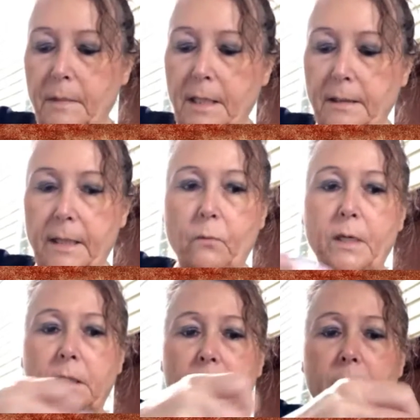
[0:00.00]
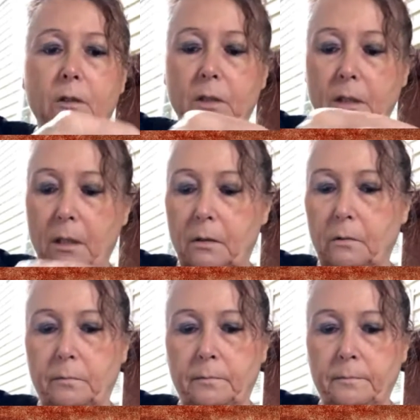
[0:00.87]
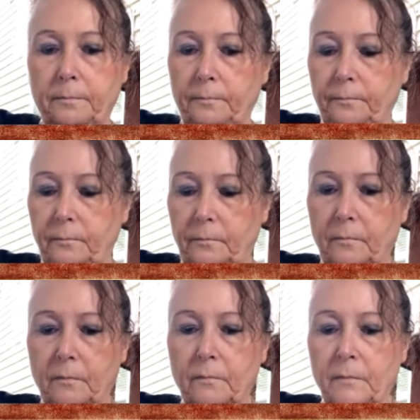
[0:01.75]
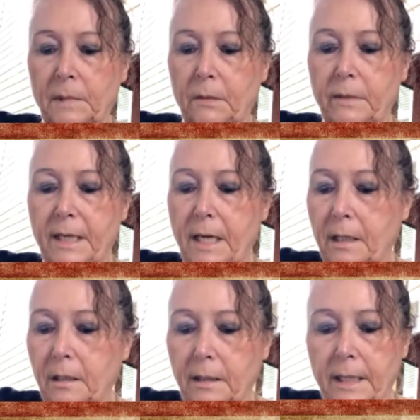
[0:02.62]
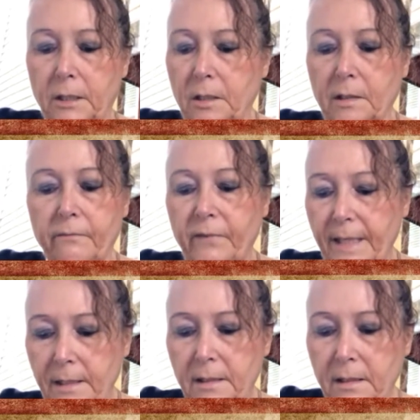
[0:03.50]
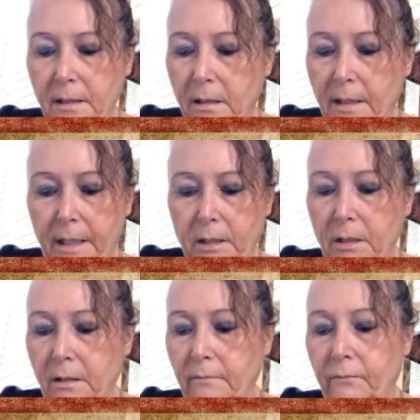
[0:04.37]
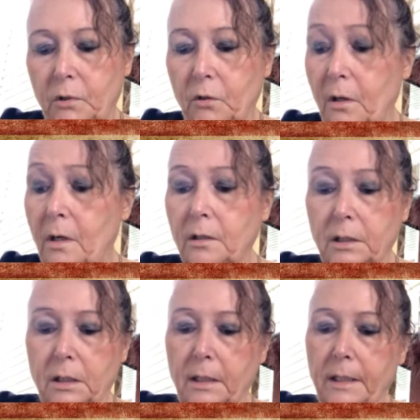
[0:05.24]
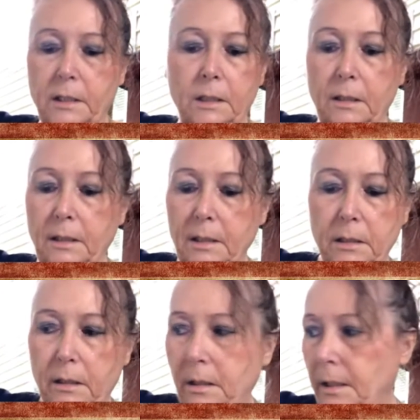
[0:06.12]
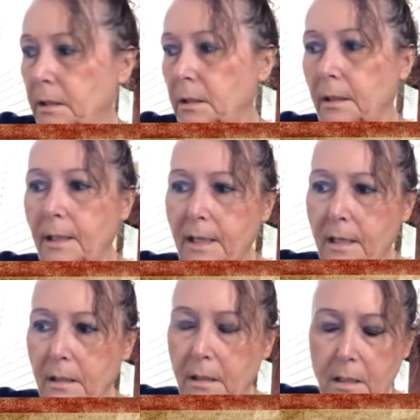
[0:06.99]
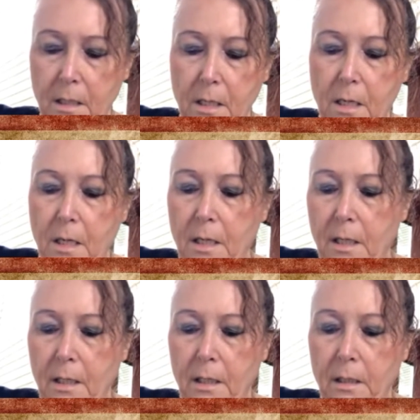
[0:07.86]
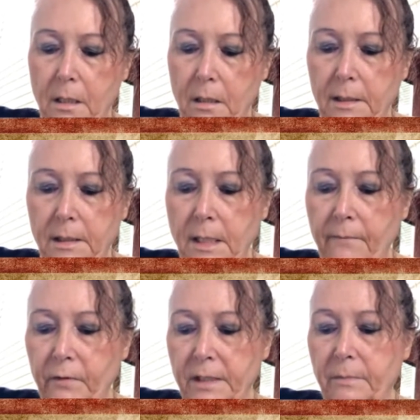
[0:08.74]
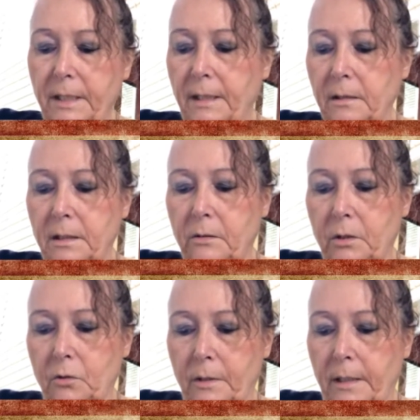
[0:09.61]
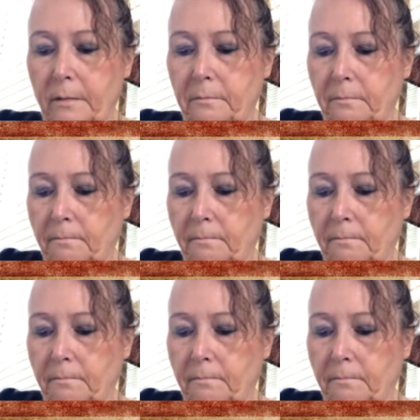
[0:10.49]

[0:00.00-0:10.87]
that they went to a good home. We got collection of vases, collection of dogs, collection of this, collection of that. It's time for somebody else to enjoy them.